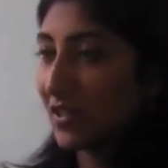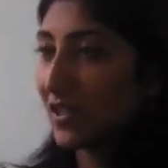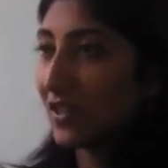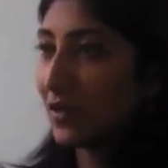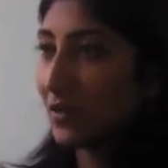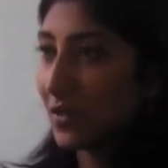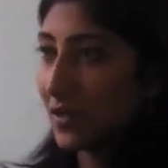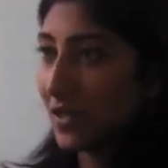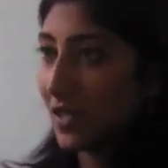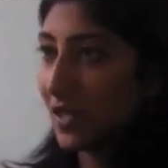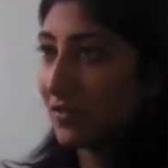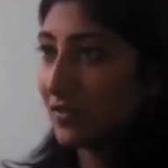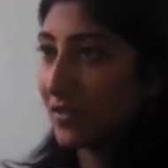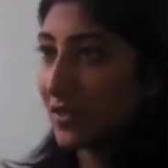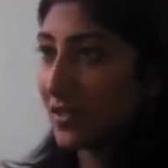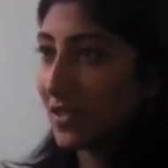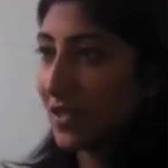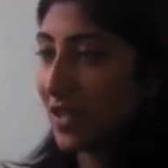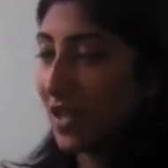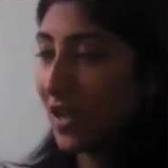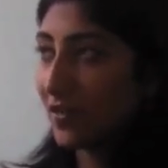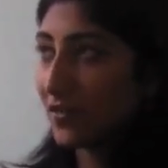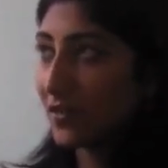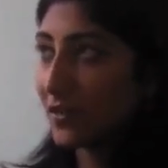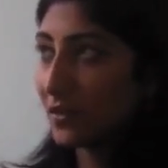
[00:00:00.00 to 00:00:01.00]
hear what they have to
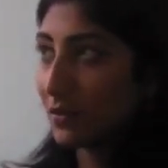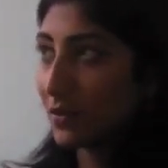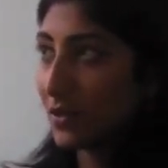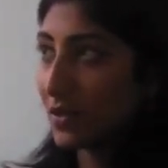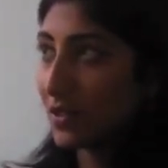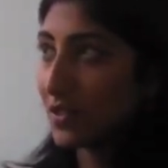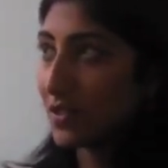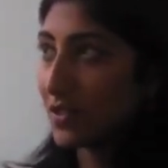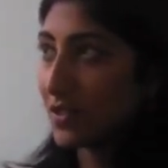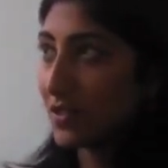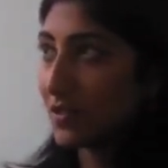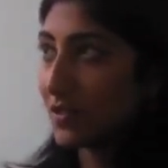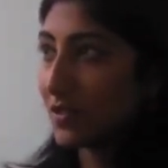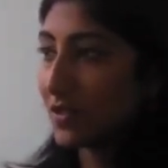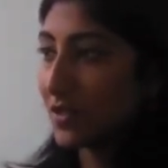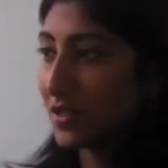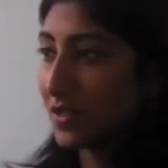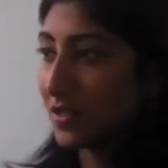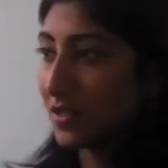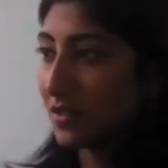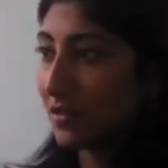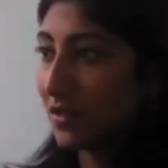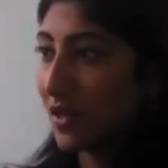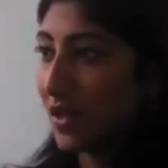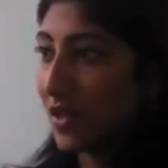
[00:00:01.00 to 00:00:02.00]
say afterwards, and you see
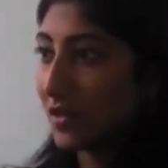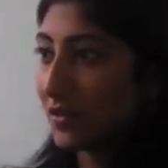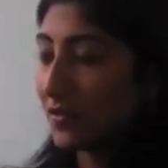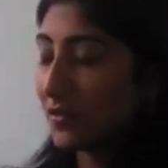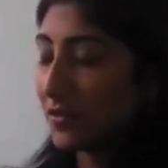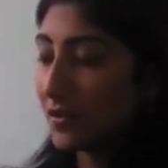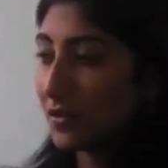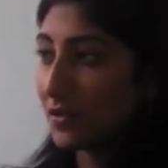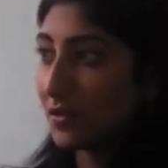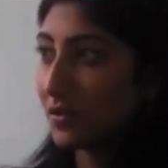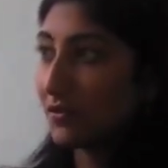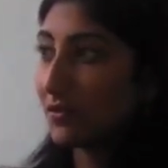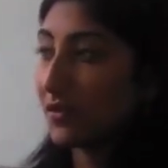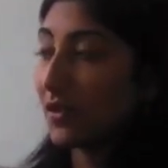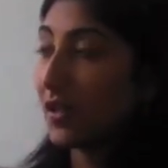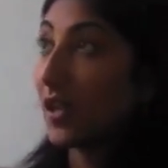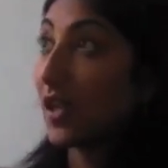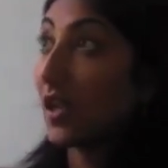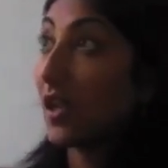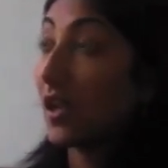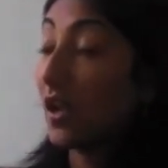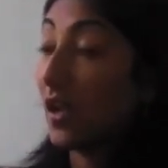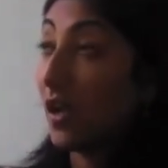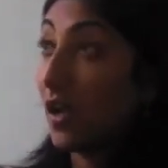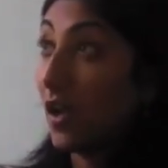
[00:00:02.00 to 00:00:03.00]
a lot of sort of like,